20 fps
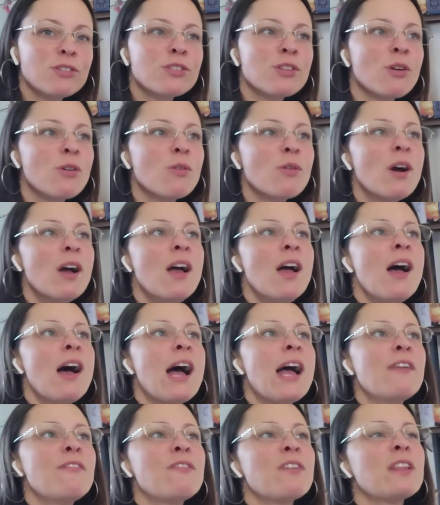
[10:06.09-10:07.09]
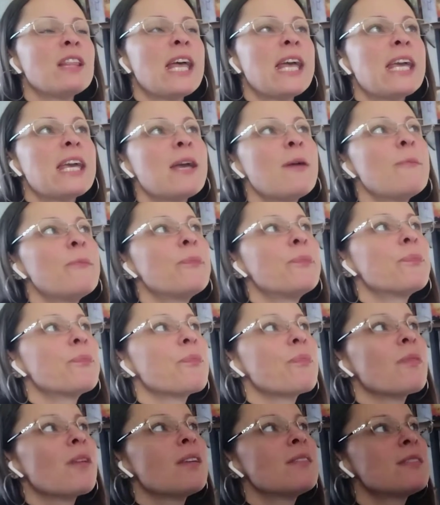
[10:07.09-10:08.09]
So I feel like
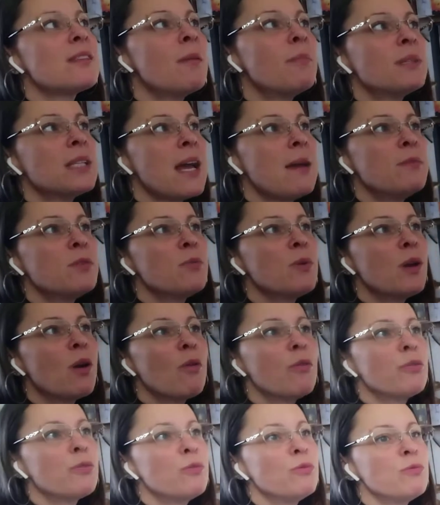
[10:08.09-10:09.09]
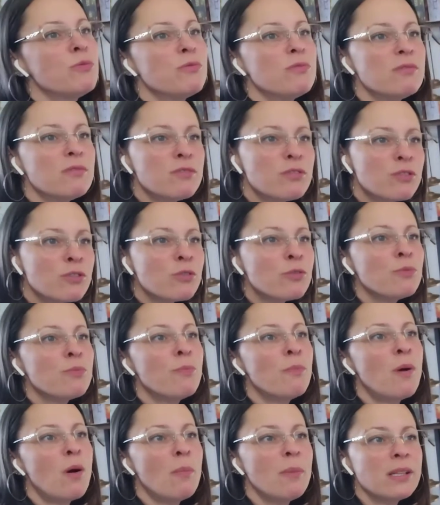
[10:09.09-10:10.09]
sometimes we go through
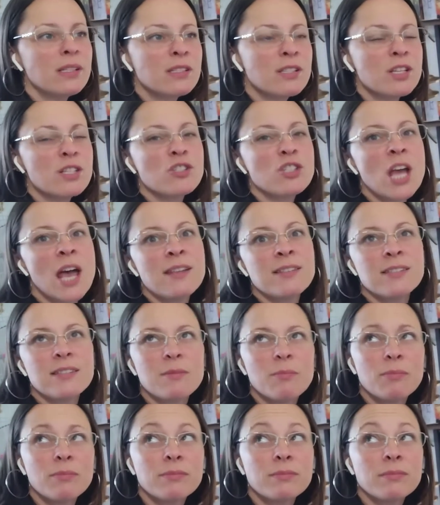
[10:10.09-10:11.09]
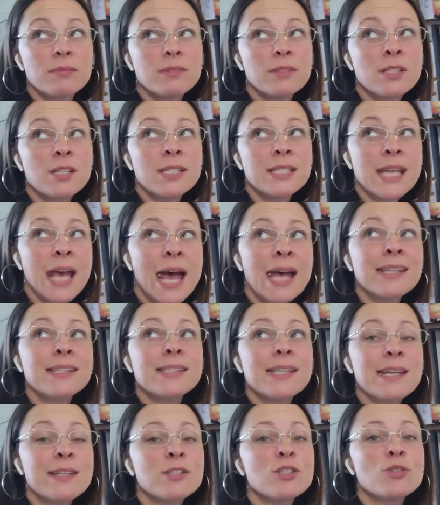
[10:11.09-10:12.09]
moments to test
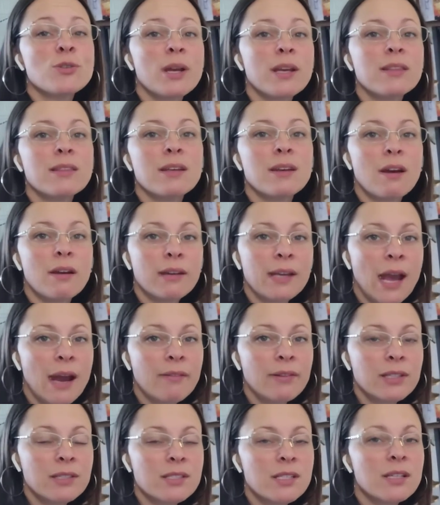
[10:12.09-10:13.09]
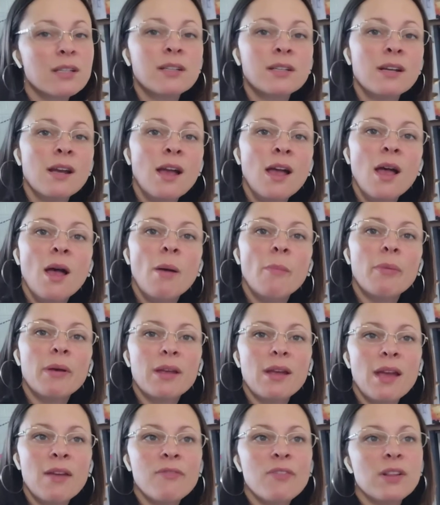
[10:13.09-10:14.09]
and strengthen our character,
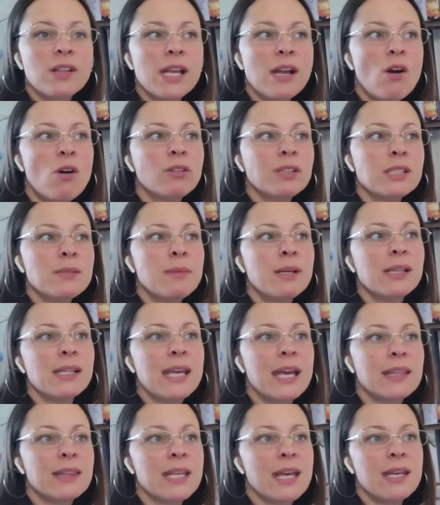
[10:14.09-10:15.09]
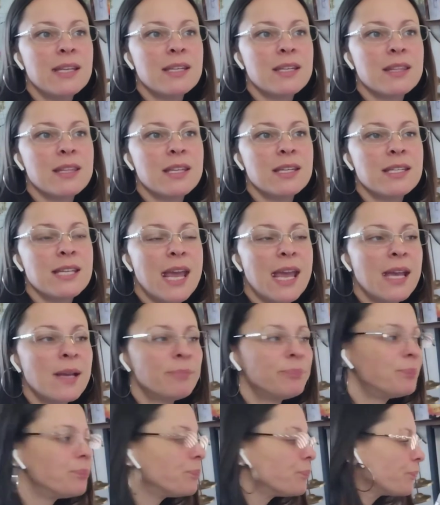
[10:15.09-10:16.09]
but I feel like ultimately at the end of the
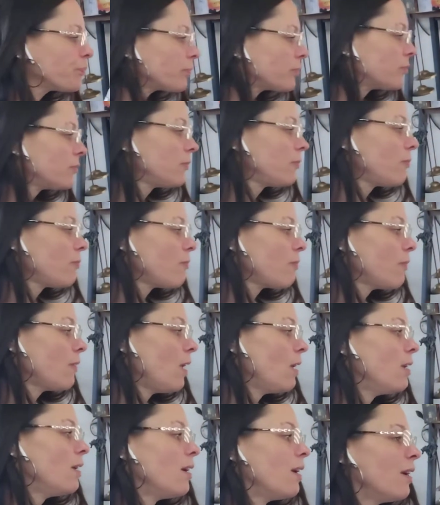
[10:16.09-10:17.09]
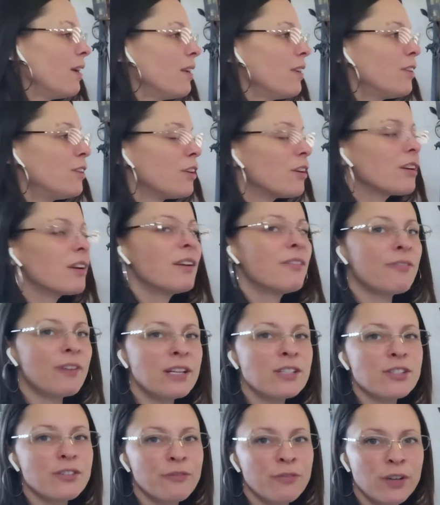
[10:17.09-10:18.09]
day, you're going to
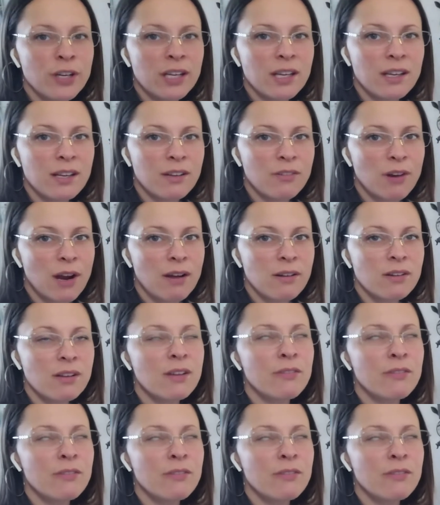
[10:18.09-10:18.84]
find your footing and ground.